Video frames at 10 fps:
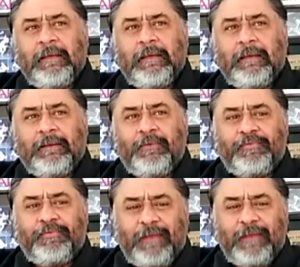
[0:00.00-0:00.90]
And there
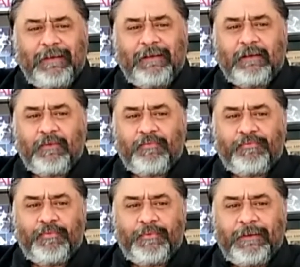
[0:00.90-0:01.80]
was a technique that he was
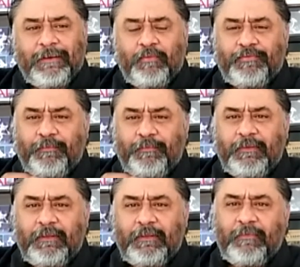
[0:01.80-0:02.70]
doing. He was
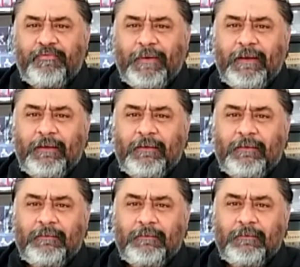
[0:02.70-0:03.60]
demonstrating,
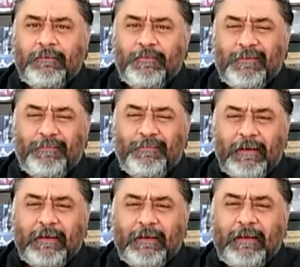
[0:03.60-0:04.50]

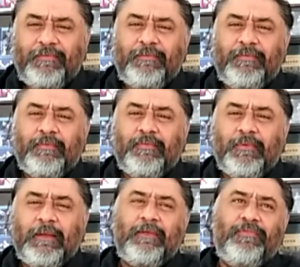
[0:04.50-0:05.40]
I guess
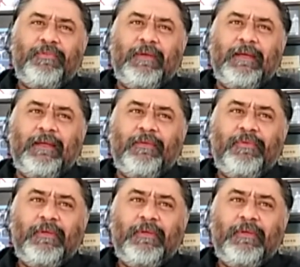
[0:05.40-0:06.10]
what I could say is,